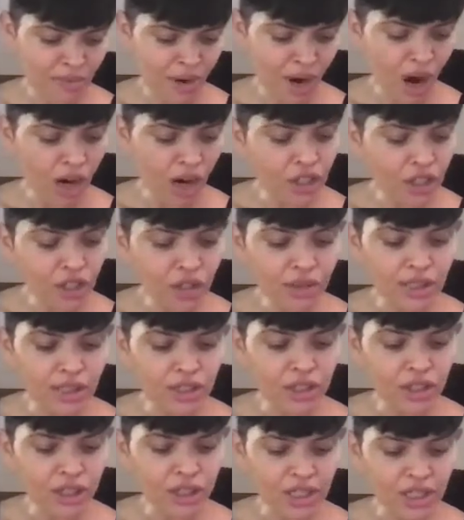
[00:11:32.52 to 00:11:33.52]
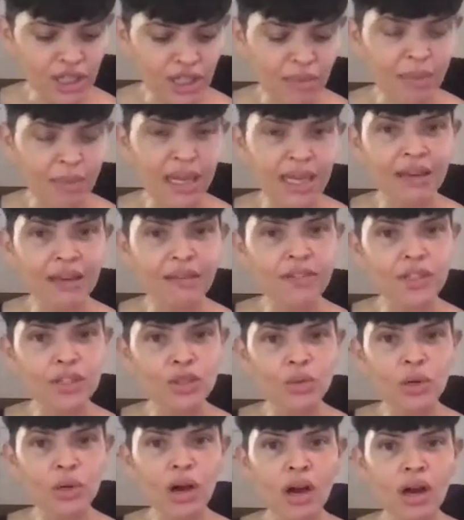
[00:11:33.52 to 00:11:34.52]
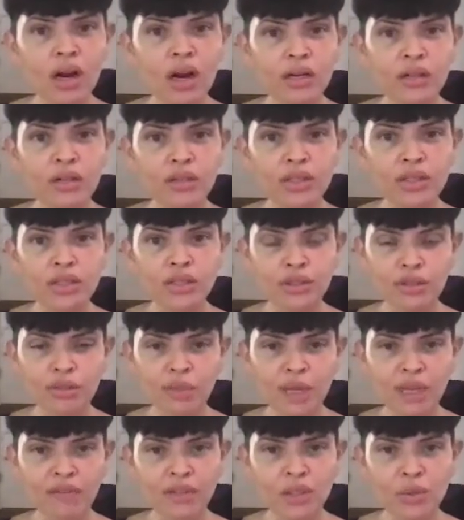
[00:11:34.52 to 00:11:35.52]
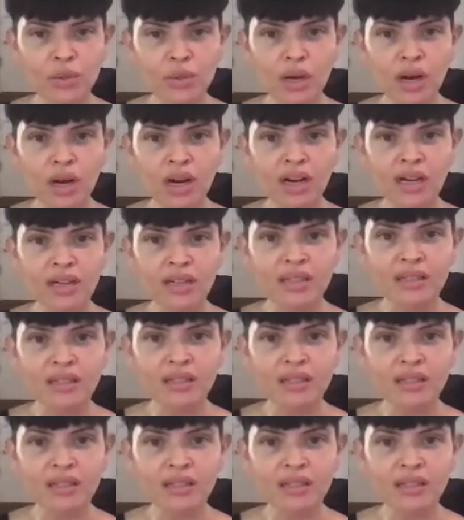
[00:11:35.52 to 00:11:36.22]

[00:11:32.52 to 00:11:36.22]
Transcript: Are you interested in making visual art, or do you make visual art?